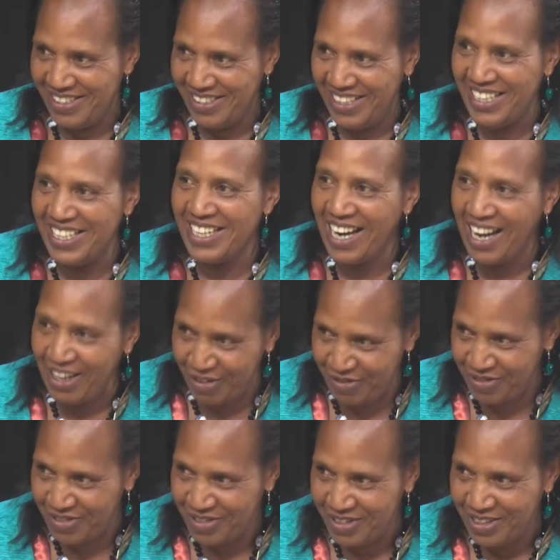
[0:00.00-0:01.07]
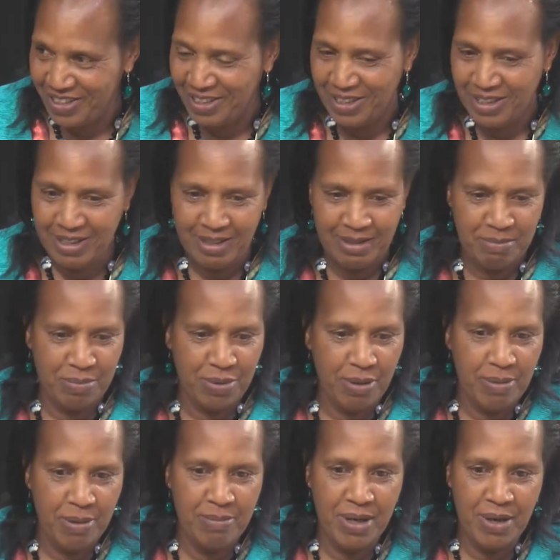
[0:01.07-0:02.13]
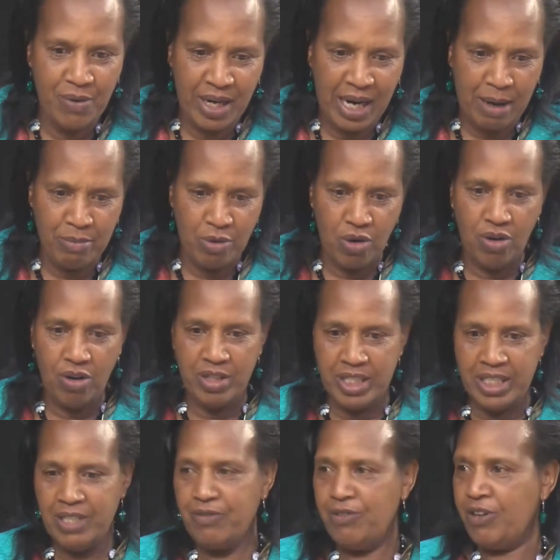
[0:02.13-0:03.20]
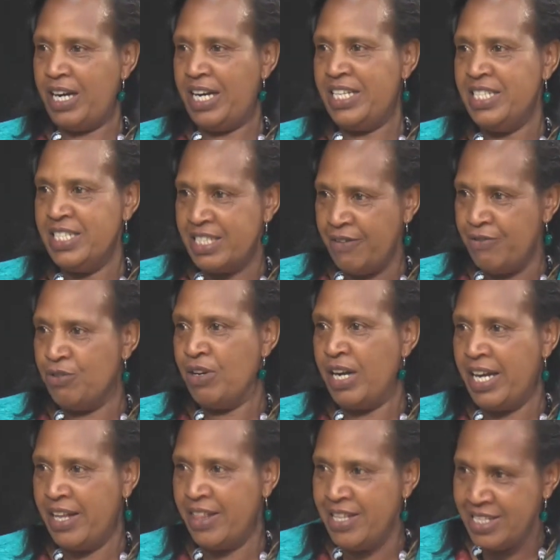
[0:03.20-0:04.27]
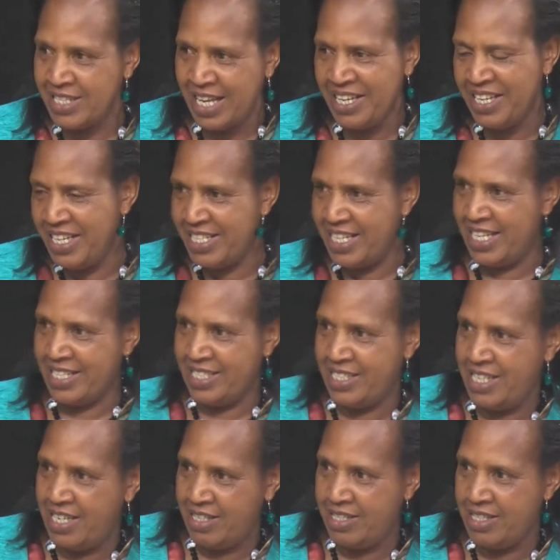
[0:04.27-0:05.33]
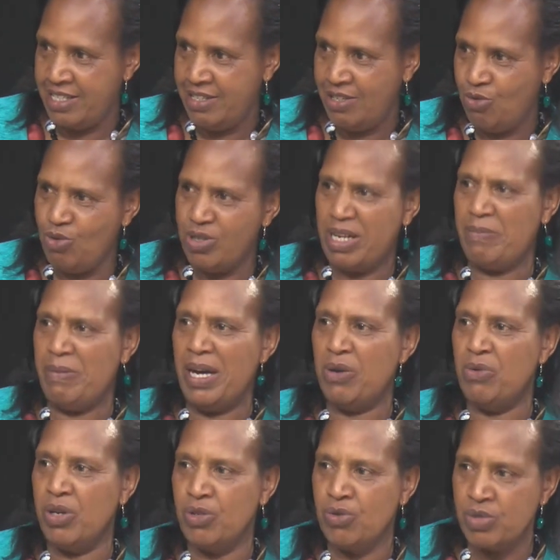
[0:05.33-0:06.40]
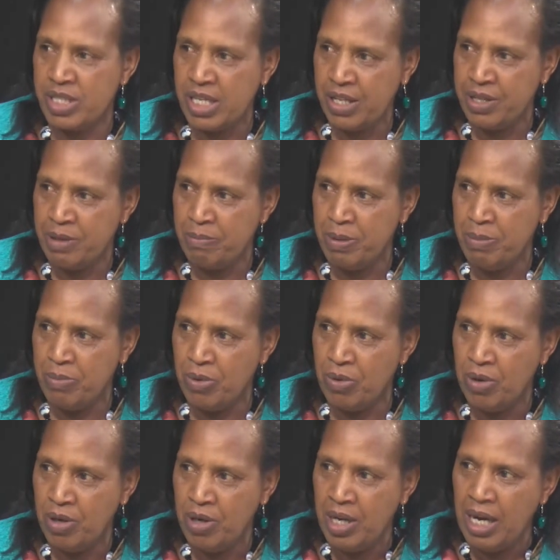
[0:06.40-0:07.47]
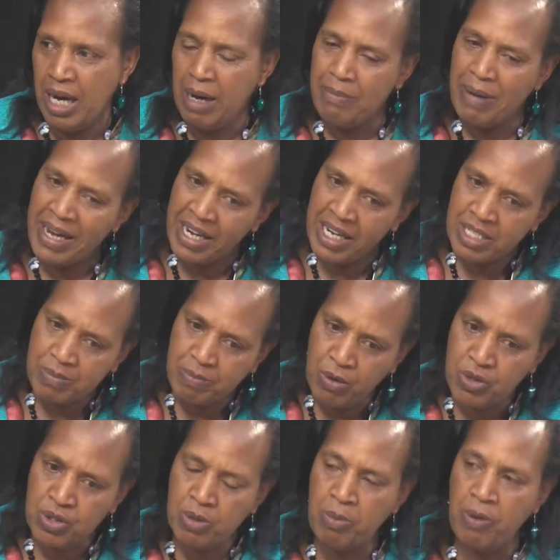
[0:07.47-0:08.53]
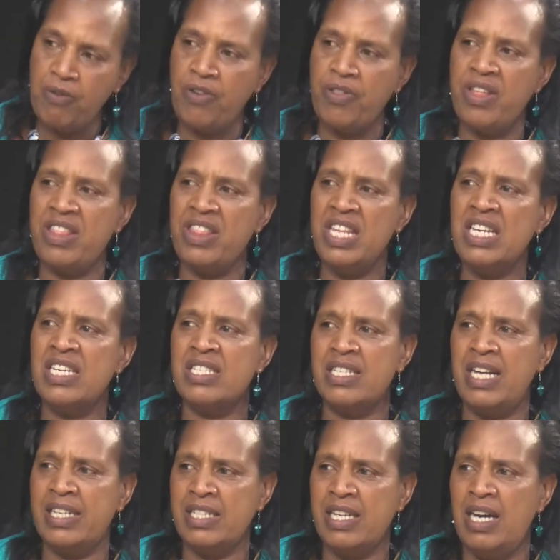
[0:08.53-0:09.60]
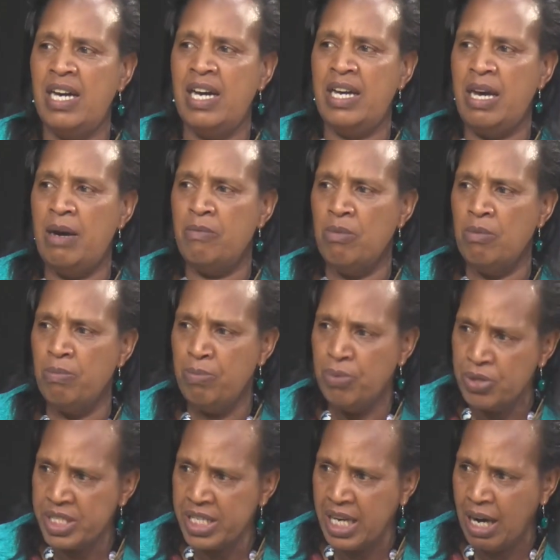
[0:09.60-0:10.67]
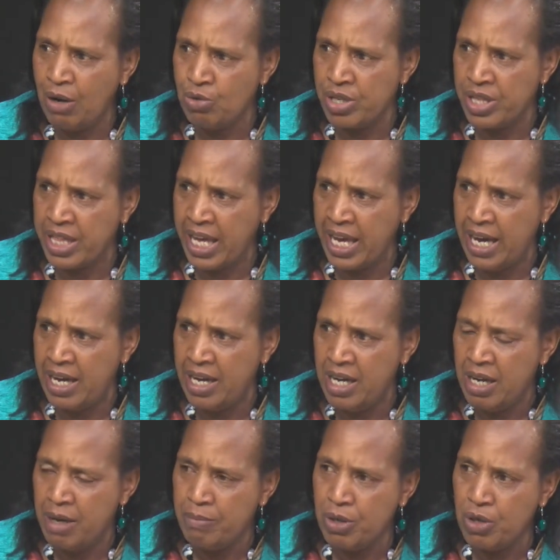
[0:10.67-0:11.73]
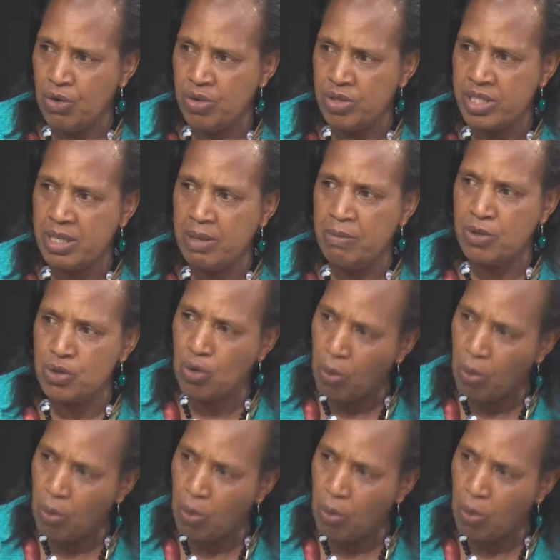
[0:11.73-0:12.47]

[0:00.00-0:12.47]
In life. Probably when I'm called in for an interview like this, I get anxious. What am I going to tell the people? Am I responsible for the things that I am putting out there? Because so